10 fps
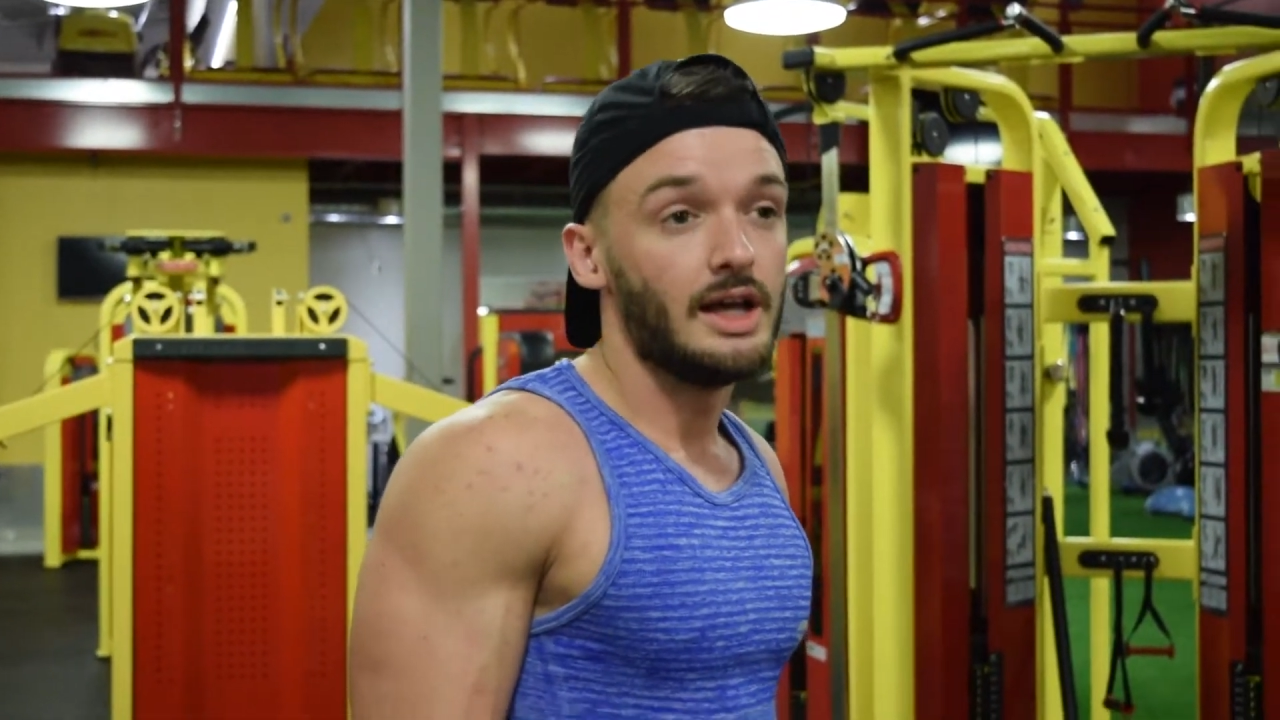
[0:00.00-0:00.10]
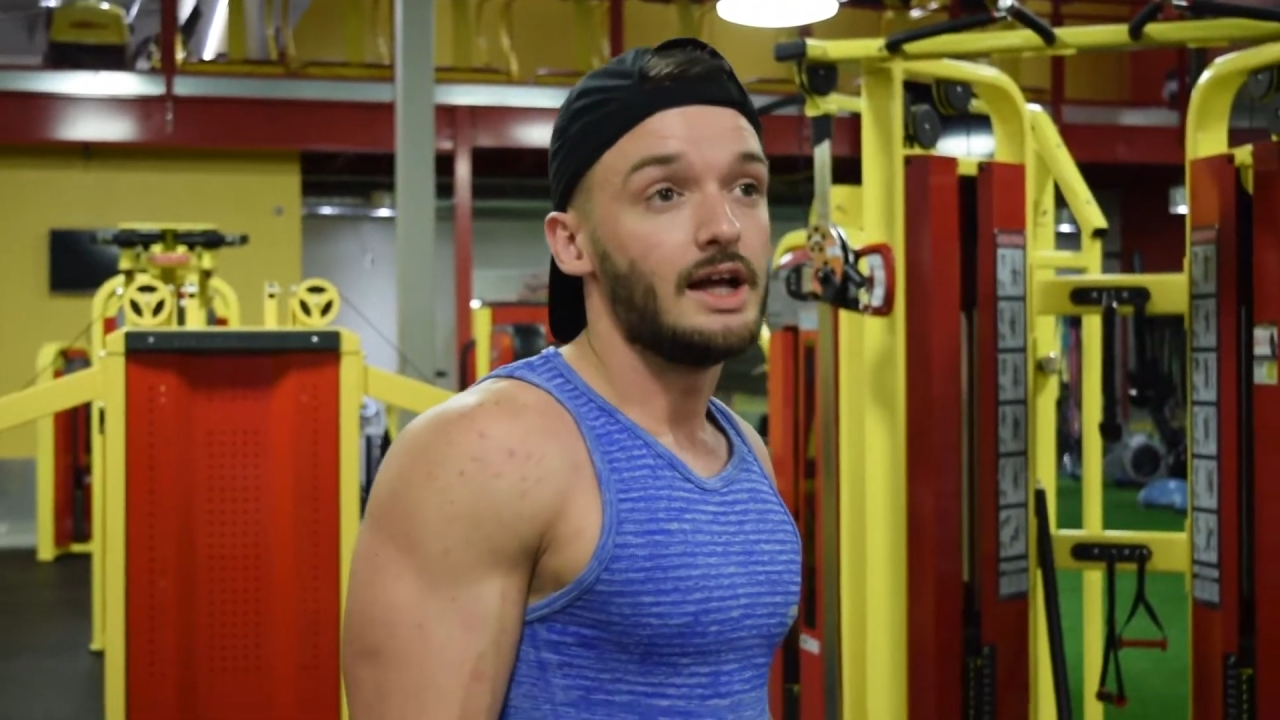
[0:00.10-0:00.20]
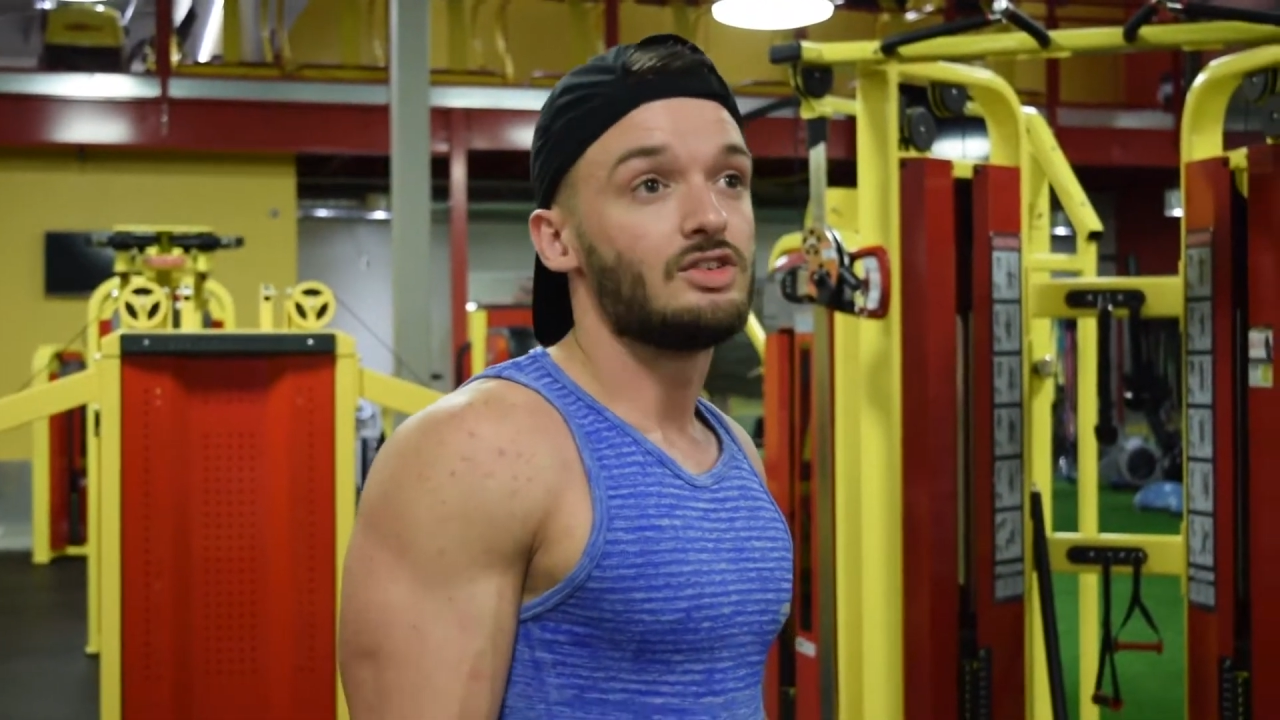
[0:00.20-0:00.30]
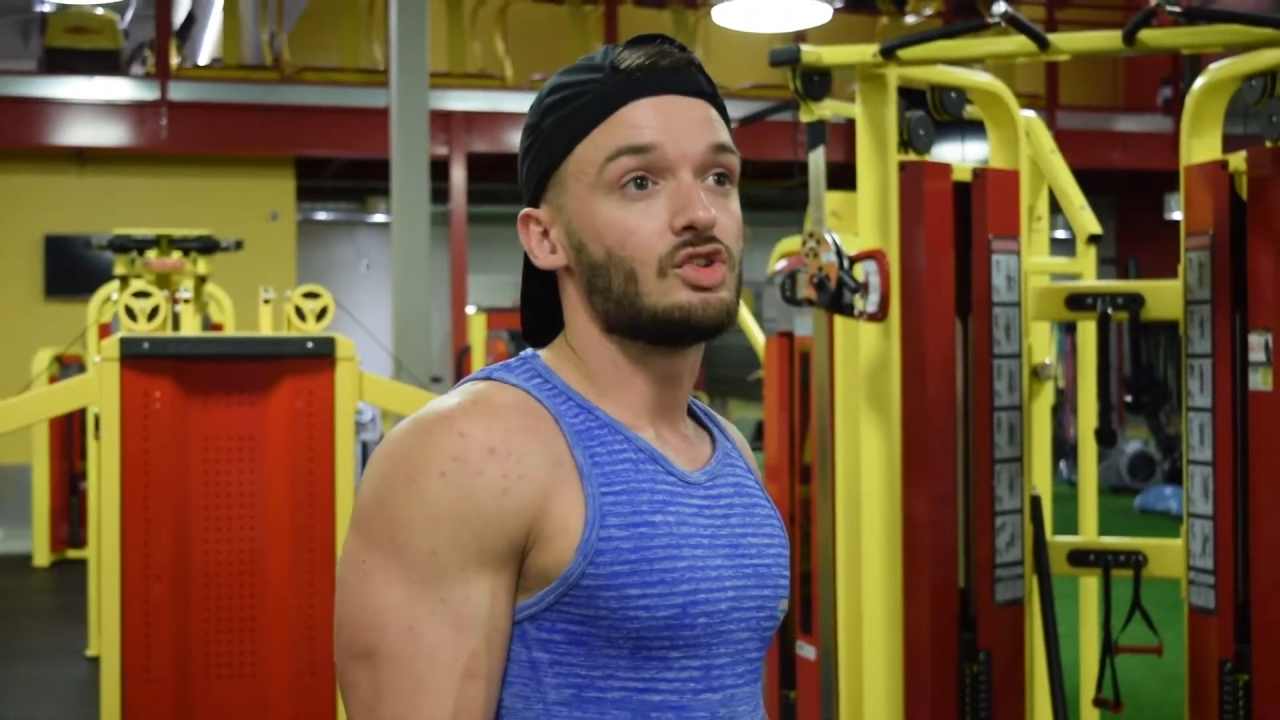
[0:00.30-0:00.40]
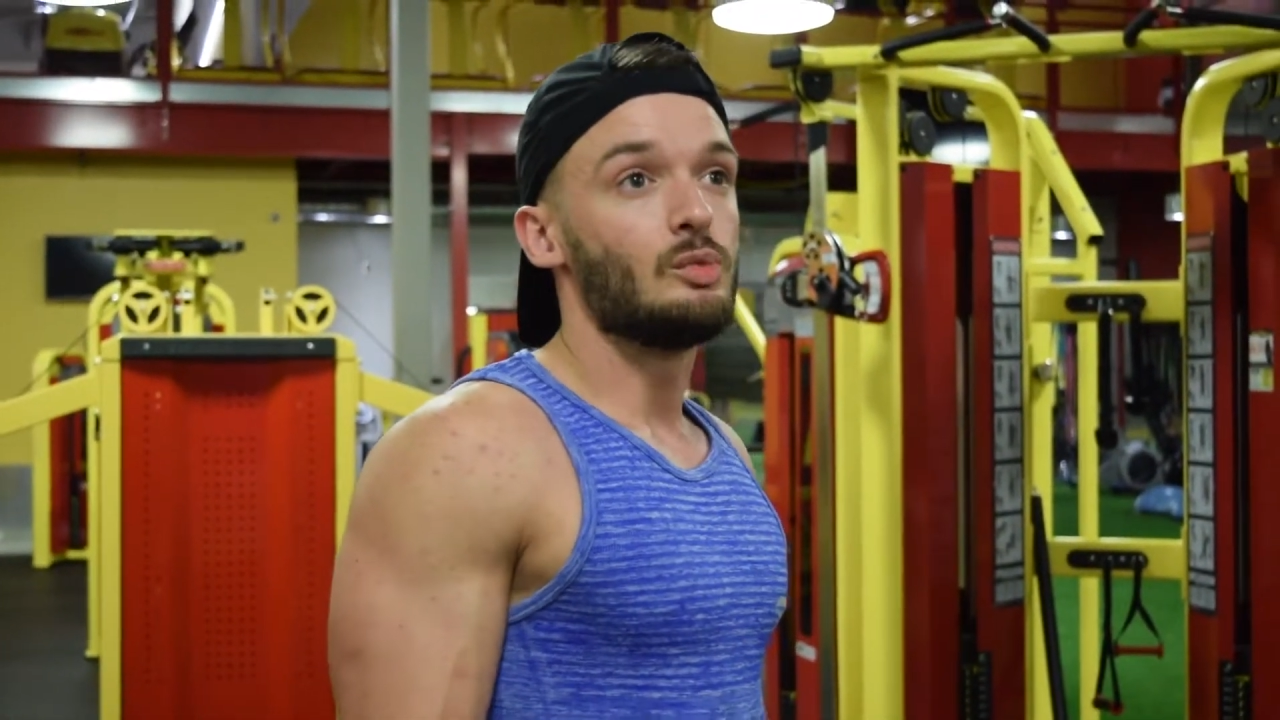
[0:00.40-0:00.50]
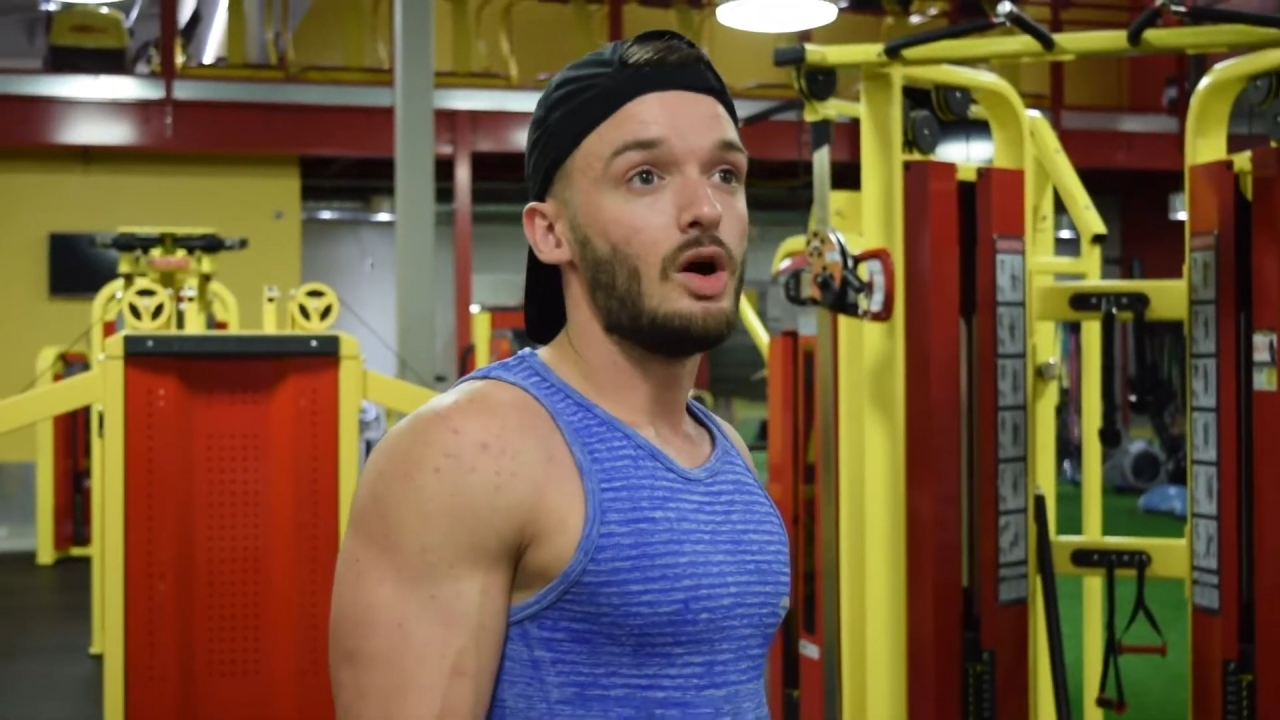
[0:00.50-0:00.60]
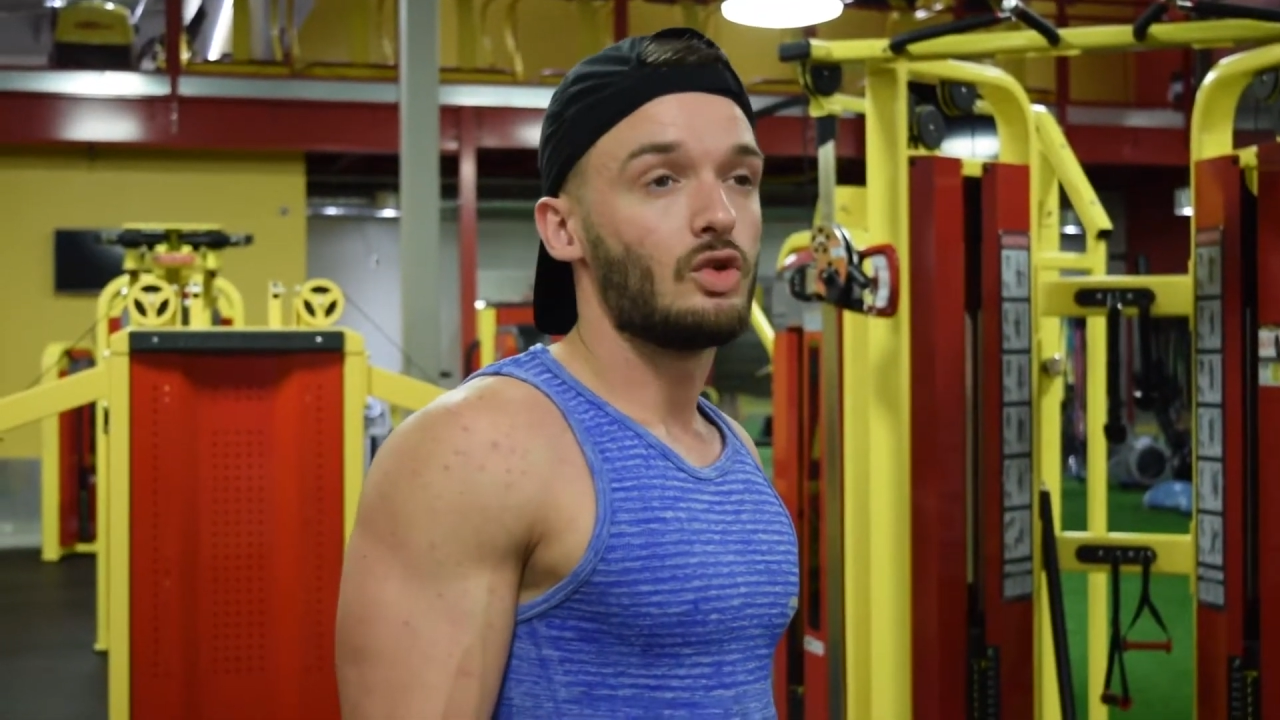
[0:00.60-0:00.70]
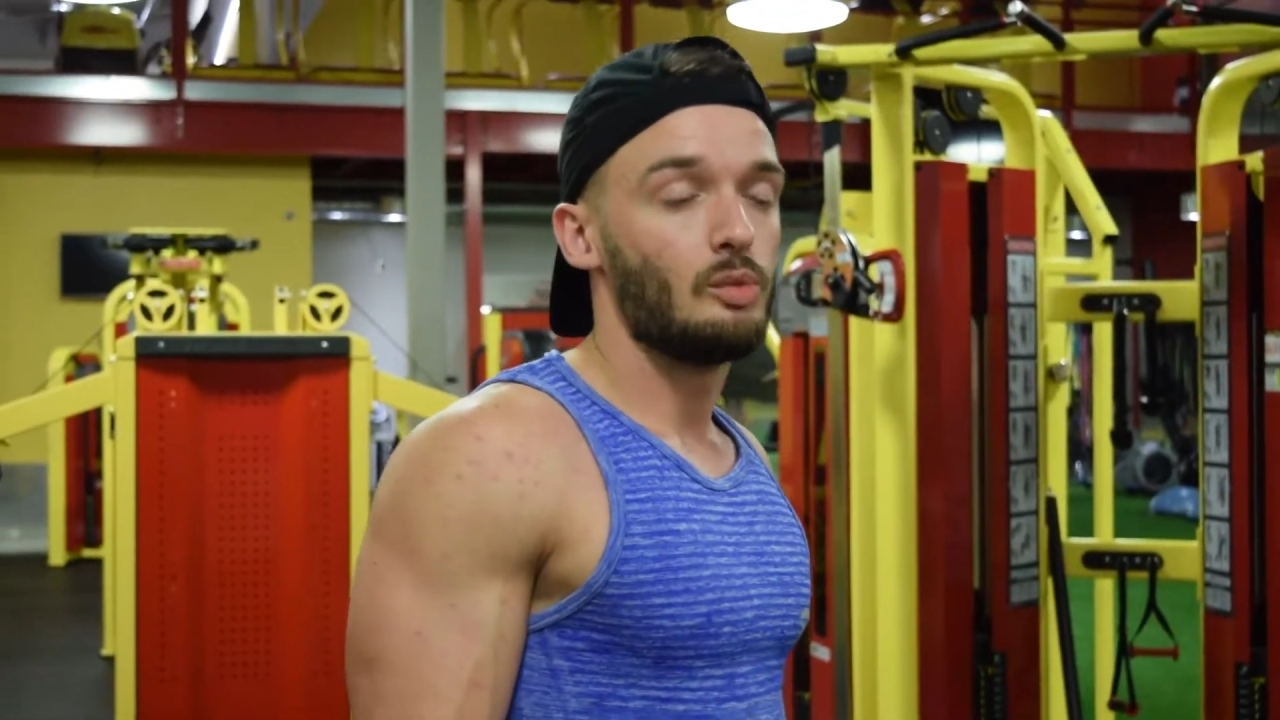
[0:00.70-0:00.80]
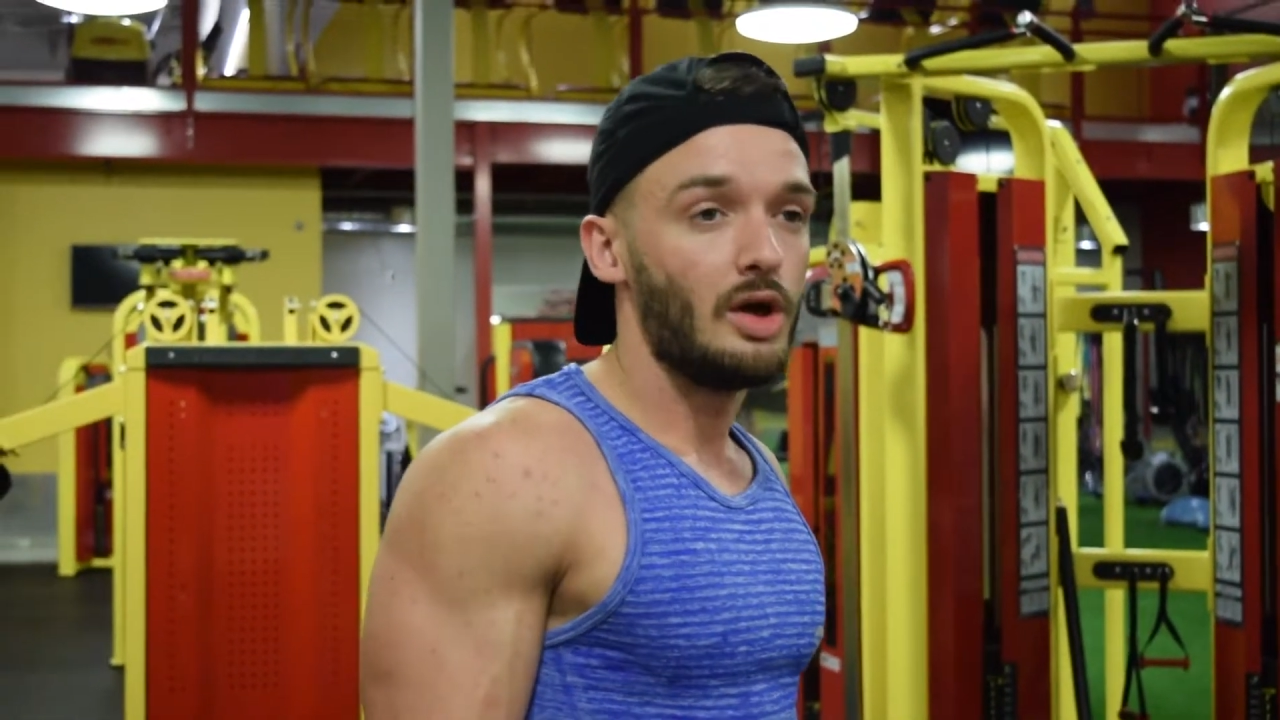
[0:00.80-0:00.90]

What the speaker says: it's a smaller